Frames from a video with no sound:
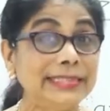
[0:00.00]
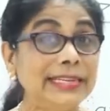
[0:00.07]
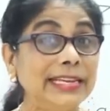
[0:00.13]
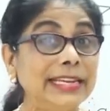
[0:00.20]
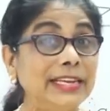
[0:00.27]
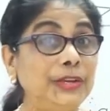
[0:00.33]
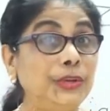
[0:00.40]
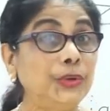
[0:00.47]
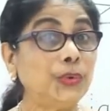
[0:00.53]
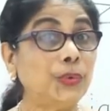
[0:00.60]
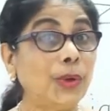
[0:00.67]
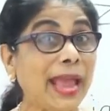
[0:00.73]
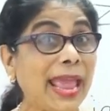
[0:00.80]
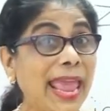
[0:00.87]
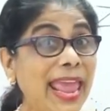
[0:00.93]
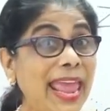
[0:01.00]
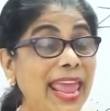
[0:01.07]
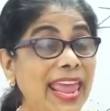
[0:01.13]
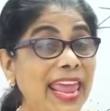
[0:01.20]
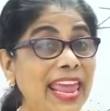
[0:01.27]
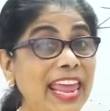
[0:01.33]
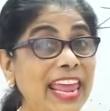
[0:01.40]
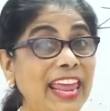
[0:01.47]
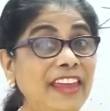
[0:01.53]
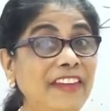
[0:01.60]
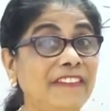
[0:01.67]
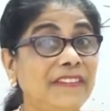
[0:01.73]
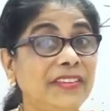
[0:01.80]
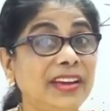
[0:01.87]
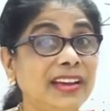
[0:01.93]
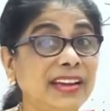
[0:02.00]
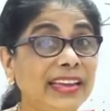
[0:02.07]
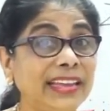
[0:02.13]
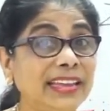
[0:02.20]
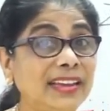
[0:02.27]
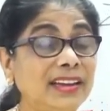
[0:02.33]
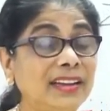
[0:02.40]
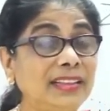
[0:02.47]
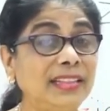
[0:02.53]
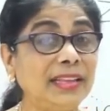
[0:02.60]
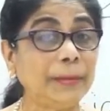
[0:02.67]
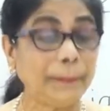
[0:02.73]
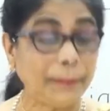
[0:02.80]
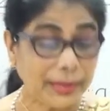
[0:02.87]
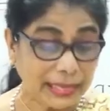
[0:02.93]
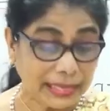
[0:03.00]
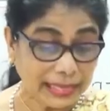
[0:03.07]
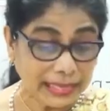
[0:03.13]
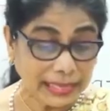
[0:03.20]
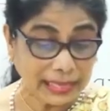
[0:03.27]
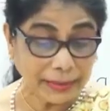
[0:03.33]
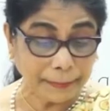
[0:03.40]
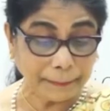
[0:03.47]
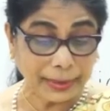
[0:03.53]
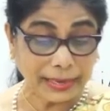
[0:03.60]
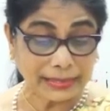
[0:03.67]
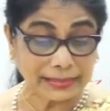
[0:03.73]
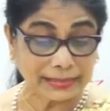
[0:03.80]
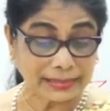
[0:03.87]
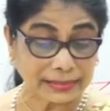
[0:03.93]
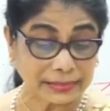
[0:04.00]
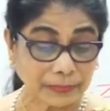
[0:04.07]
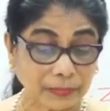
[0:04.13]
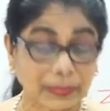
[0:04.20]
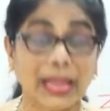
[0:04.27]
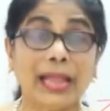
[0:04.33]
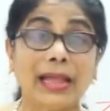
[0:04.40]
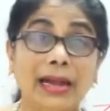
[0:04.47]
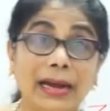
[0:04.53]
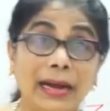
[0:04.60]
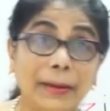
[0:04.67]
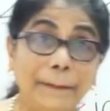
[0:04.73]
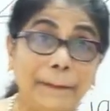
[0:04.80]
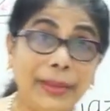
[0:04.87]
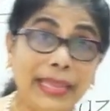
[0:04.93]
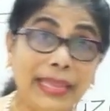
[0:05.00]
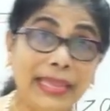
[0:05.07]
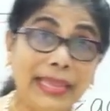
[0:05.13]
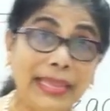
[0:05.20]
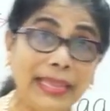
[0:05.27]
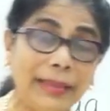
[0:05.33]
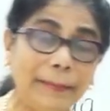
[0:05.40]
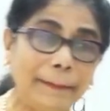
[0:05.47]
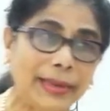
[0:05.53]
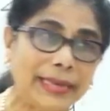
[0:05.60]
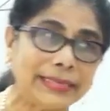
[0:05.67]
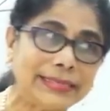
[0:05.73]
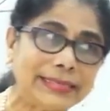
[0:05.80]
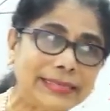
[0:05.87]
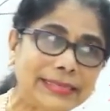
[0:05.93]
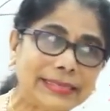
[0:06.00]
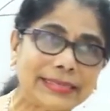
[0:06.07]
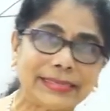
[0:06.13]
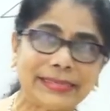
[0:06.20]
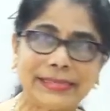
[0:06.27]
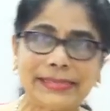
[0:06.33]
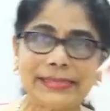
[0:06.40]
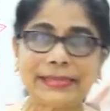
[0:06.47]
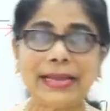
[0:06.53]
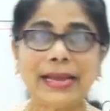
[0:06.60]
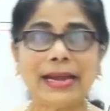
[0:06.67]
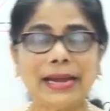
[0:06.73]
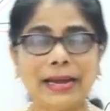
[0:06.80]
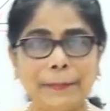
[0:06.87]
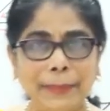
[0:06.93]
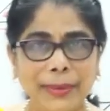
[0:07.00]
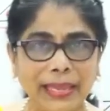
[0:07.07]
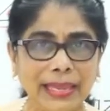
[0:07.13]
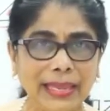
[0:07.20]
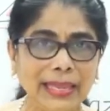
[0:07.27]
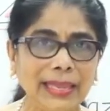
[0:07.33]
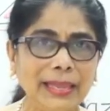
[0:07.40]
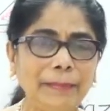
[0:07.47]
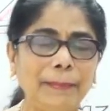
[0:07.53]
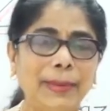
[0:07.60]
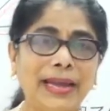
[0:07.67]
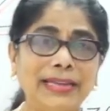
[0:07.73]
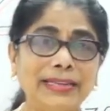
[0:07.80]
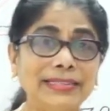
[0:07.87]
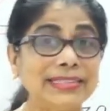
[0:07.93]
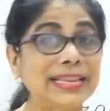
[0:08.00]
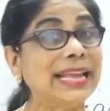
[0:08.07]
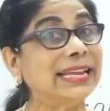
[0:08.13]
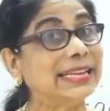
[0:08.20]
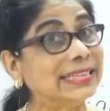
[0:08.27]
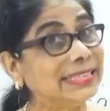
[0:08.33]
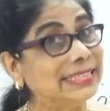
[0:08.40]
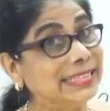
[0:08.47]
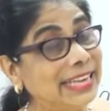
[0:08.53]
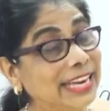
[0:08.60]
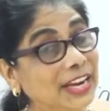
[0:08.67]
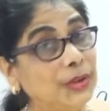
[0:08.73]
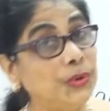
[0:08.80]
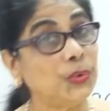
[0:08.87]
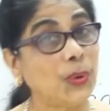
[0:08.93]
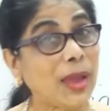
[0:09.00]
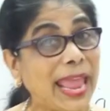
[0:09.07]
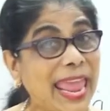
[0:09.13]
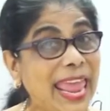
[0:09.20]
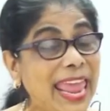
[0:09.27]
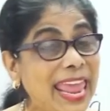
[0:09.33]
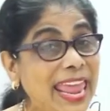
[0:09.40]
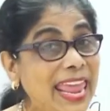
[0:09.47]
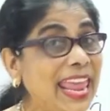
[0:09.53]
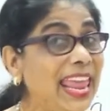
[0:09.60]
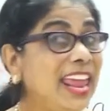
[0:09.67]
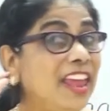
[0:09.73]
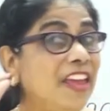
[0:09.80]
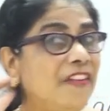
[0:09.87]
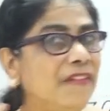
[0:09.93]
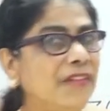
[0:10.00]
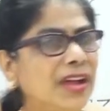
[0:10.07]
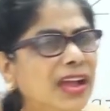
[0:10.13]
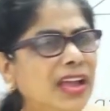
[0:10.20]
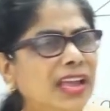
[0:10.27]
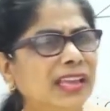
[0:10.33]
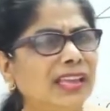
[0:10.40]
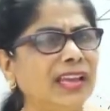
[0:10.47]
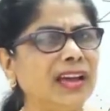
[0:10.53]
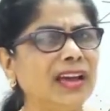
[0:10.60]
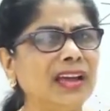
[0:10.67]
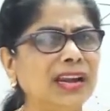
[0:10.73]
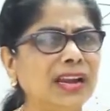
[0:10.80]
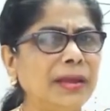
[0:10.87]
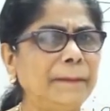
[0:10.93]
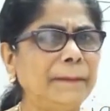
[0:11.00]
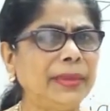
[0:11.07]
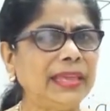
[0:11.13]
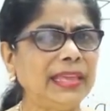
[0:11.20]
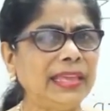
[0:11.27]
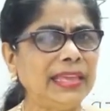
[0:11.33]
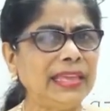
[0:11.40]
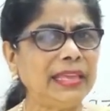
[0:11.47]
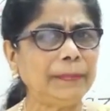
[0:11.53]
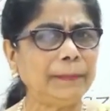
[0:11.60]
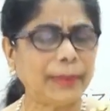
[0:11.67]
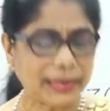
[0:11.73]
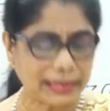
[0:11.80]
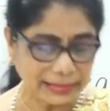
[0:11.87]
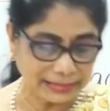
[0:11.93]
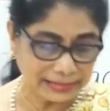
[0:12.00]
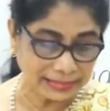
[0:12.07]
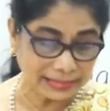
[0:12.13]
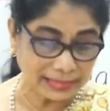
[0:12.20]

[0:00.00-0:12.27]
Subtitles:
Did you ever hear the bee buzz? A bee buzz, a bee buzz. Did you ever hear a bee buzz?